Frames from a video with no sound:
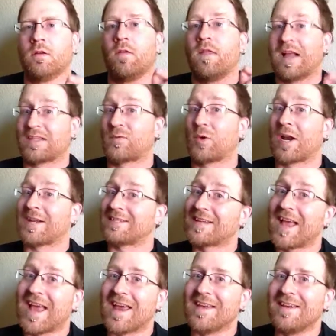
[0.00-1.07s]
That's what I
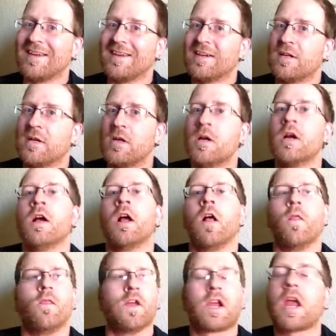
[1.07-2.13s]
said.
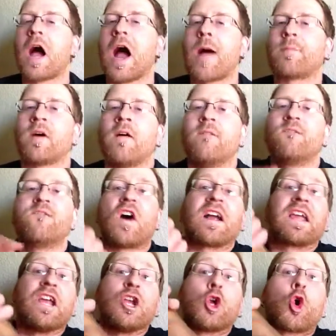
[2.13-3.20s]
The cop
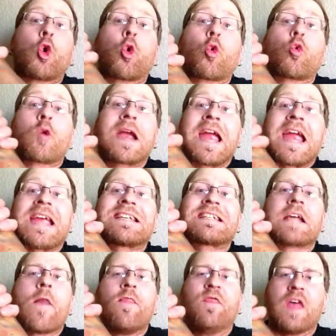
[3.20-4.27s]
fucking
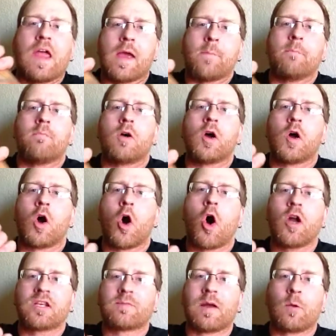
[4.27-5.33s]
cranked them
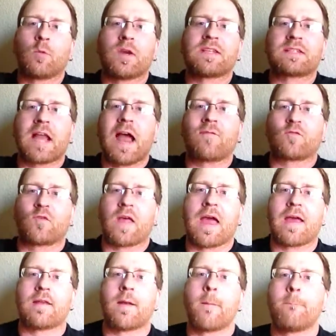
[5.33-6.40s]
onto my wrist after
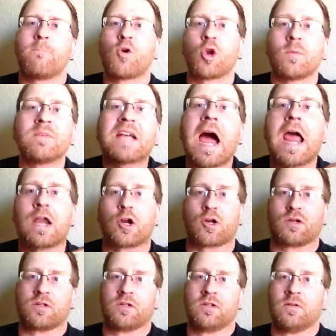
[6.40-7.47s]
that. Put them tighter.
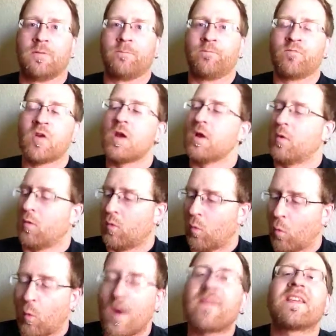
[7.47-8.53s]

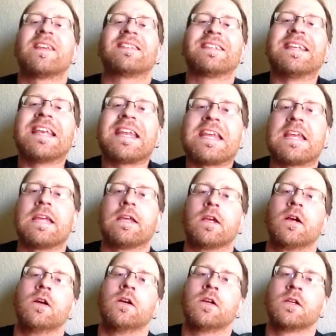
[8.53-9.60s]
With his knee
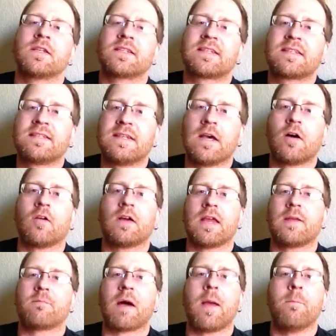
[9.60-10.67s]
still
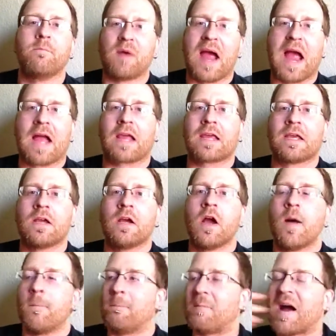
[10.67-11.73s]
in my back.
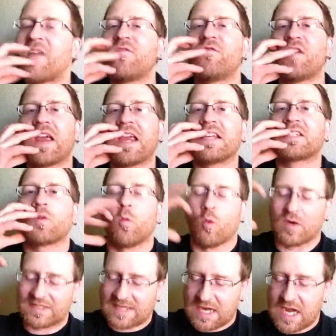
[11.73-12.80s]
My face
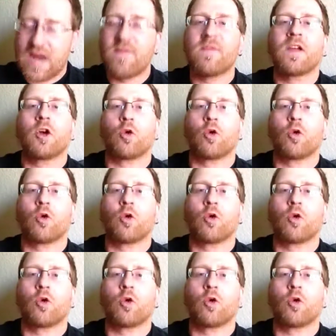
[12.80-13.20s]
was in the